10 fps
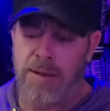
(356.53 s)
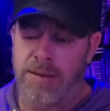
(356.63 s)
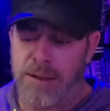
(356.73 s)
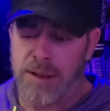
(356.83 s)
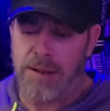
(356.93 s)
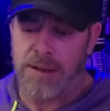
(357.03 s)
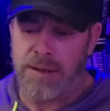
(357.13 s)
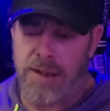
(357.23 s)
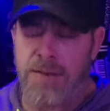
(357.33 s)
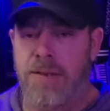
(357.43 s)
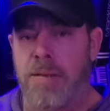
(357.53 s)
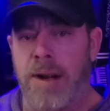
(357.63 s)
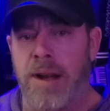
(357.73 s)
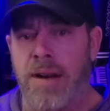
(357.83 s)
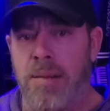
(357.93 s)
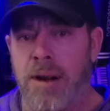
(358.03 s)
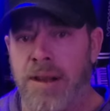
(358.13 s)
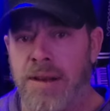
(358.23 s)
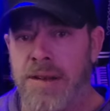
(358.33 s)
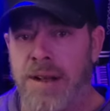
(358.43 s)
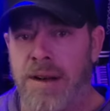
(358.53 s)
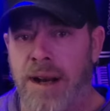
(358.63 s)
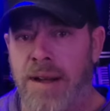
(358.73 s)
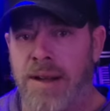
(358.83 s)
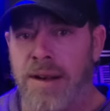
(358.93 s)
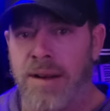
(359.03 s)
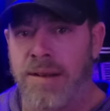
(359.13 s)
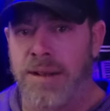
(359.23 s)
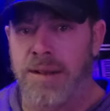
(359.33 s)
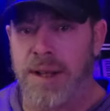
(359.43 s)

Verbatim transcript: uh, and that's for my younger brothers that are, you know,